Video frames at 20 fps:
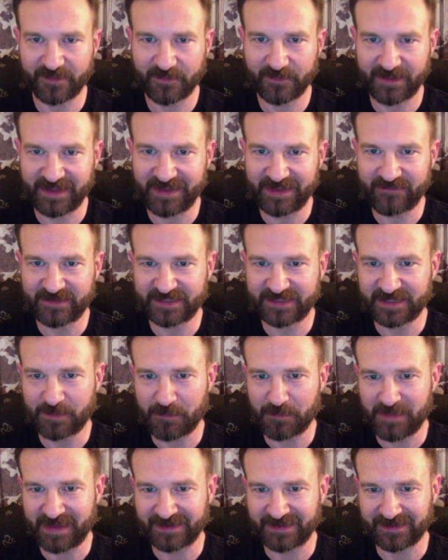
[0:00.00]
I mean, even in the
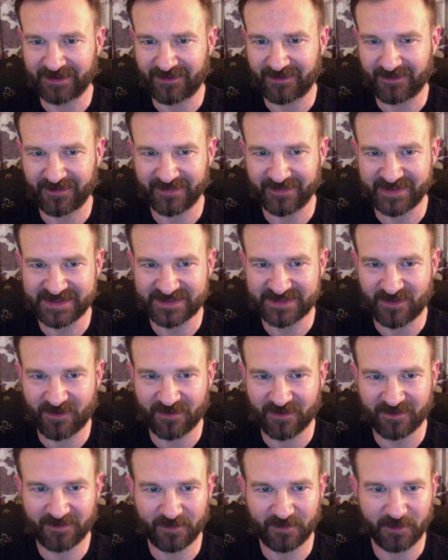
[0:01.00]
middle of all this
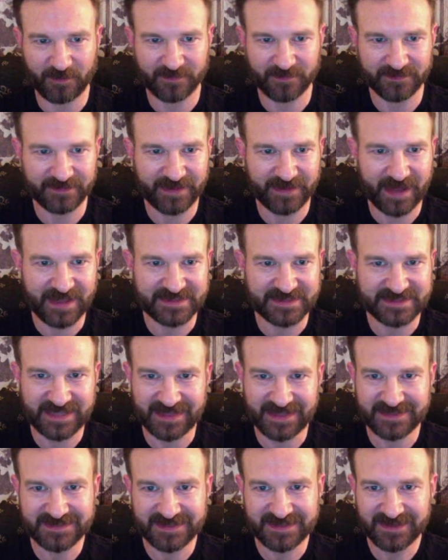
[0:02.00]
horrible
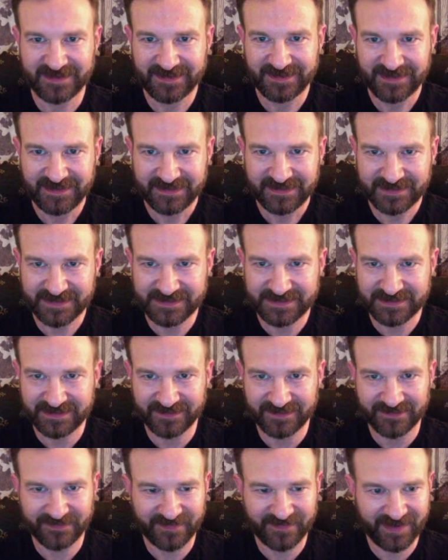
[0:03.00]
nonsense, they're
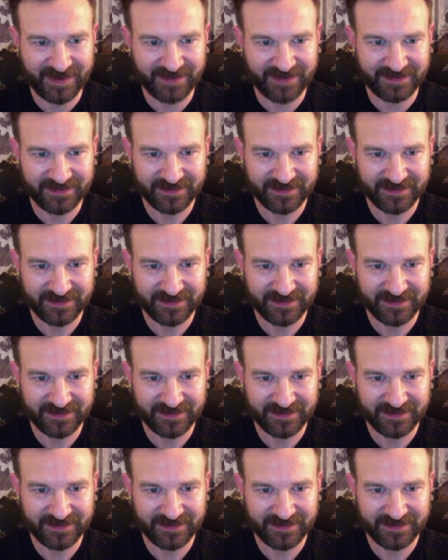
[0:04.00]
still fine.